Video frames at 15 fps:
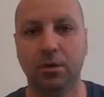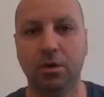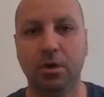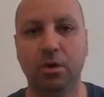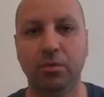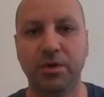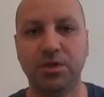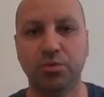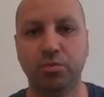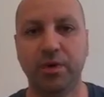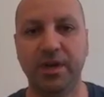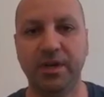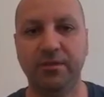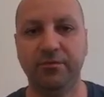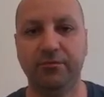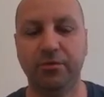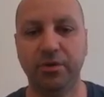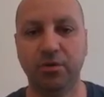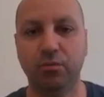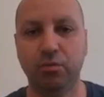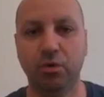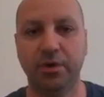Always wait for
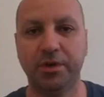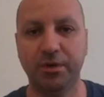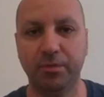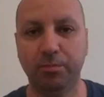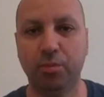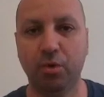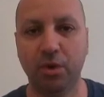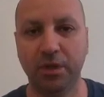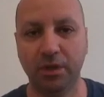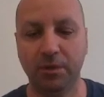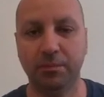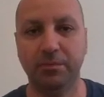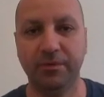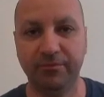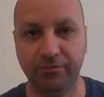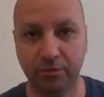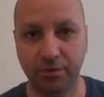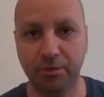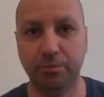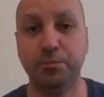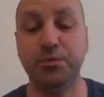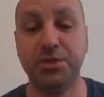your water to boil before
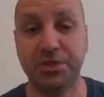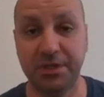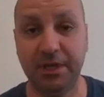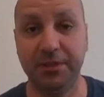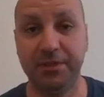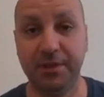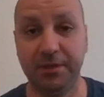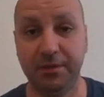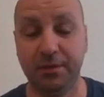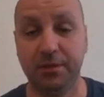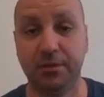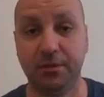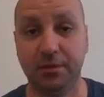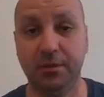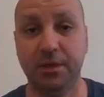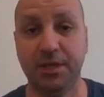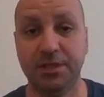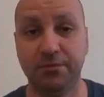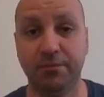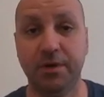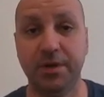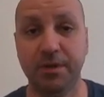you salt it.
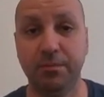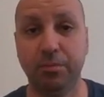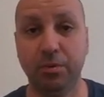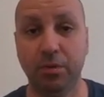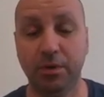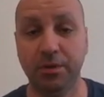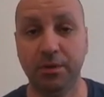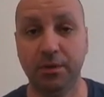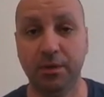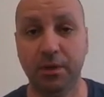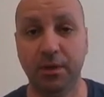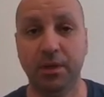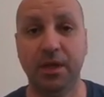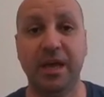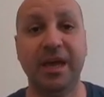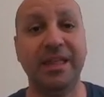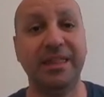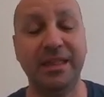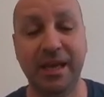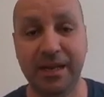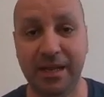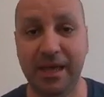That's very important.
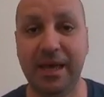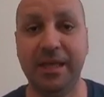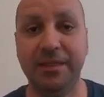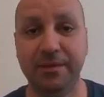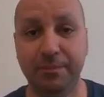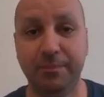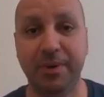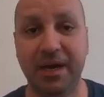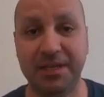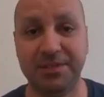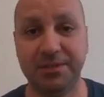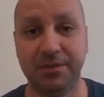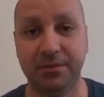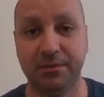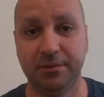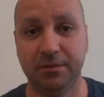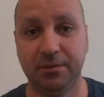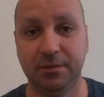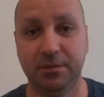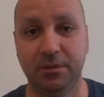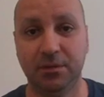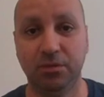And then add the pasta.
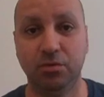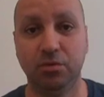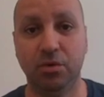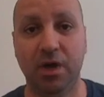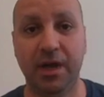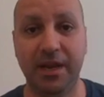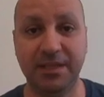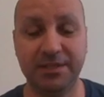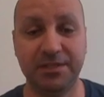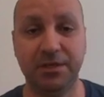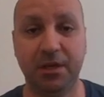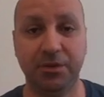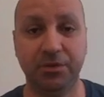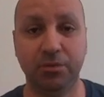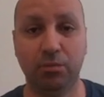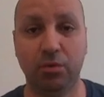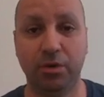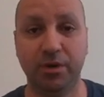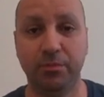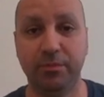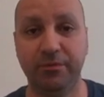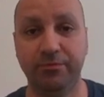Do not salt the
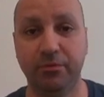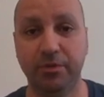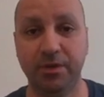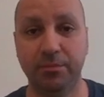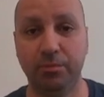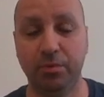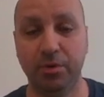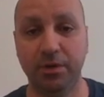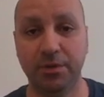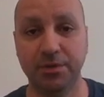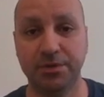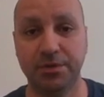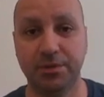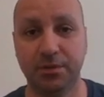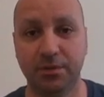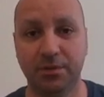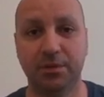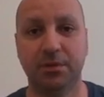water before it boils.